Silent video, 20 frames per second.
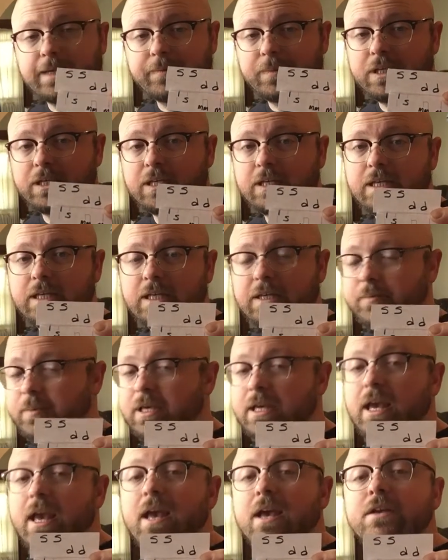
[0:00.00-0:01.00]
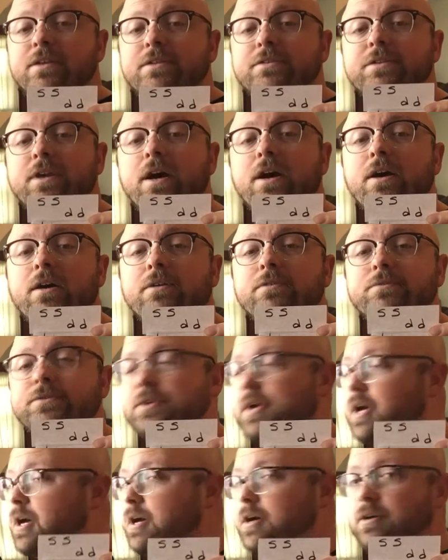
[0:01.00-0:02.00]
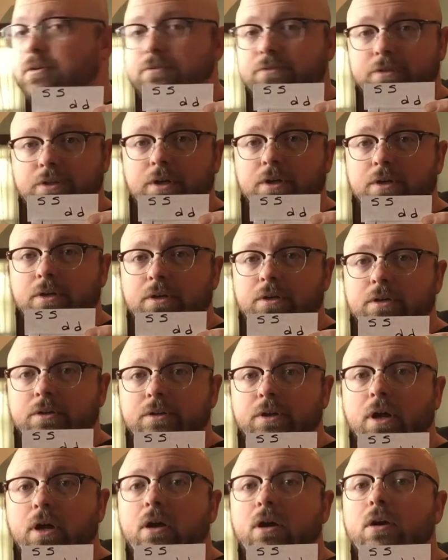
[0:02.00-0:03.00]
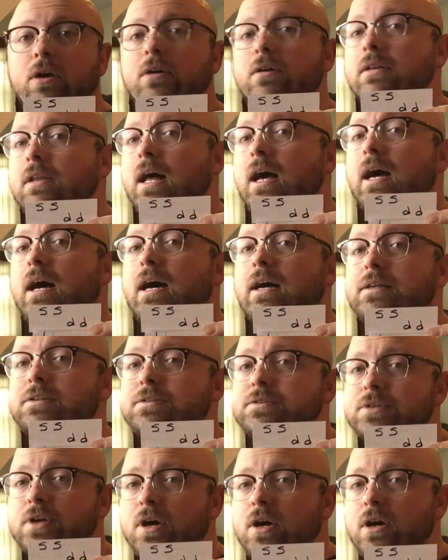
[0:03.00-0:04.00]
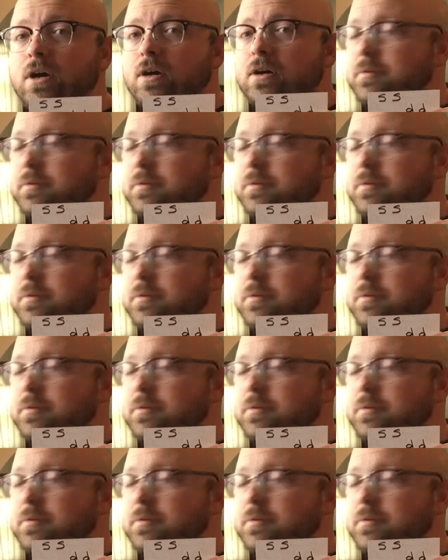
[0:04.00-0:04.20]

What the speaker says: mi, mi, so, so, do, la, so,